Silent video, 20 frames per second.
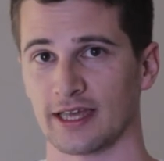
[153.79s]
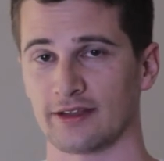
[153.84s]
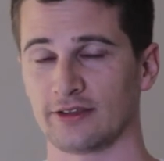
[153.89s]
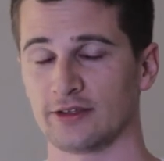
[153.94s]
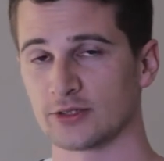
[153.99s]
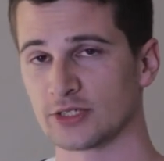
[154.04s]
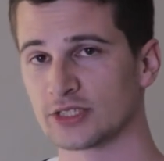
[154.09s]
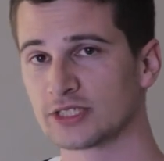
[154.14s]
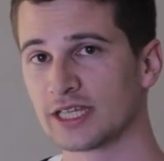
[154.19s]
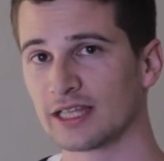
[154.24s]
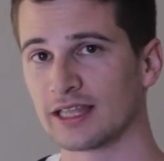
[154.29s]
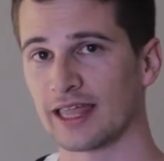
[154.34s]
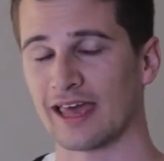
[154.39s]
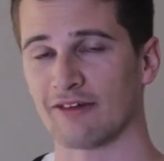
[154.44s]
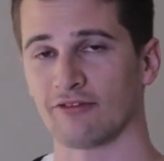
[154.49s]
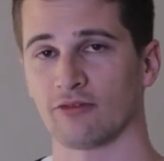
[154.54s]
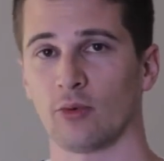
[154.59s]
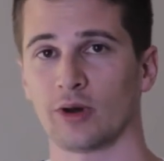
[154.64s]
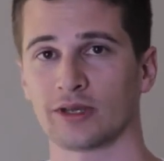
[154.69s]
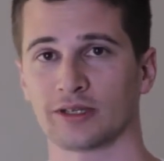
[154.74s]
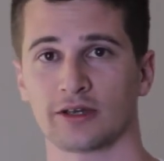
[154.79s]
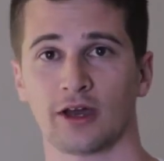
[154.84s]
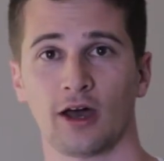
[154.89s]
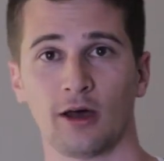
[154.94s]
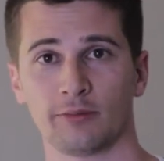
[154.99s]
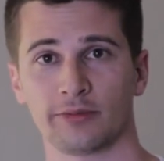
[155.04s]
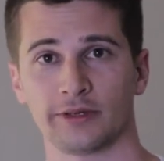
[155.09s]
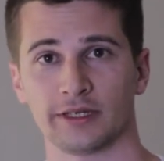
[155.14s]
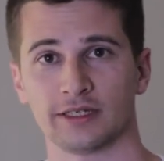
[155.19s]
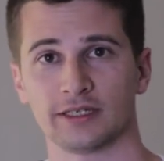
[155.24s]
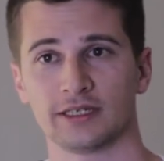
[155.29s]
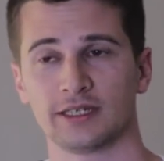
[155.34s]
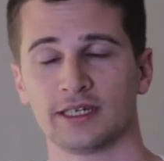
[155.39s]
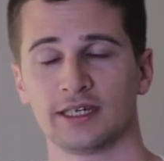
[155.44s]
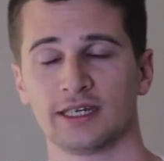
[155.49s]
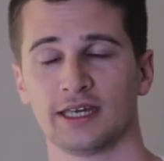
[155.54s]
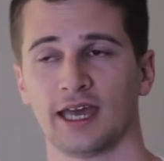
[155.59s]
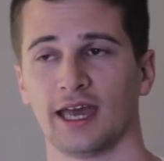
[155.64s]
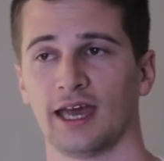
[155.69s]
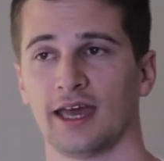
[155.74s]
and you still have one copy.
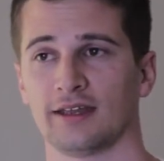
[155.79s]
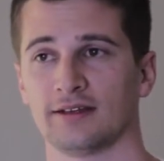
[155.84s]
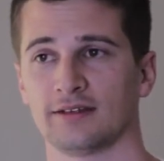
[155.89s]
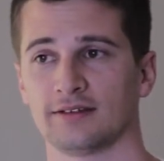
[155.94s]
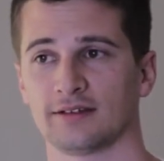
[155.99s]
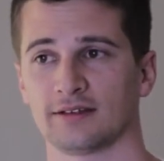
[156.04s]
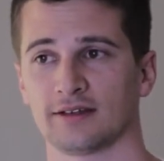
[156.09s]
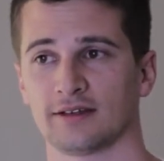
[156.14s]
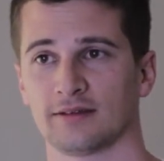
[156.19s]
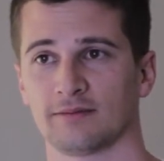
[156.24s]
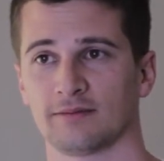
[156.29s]
And